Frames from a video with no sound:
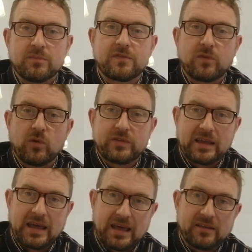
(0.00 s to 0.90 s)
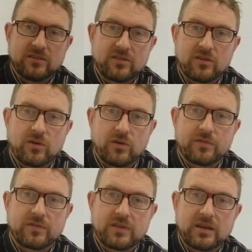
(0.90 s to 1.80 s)
before the end
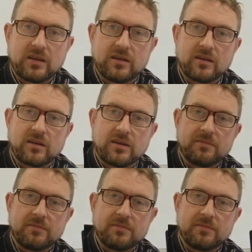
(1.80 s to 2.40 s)
of the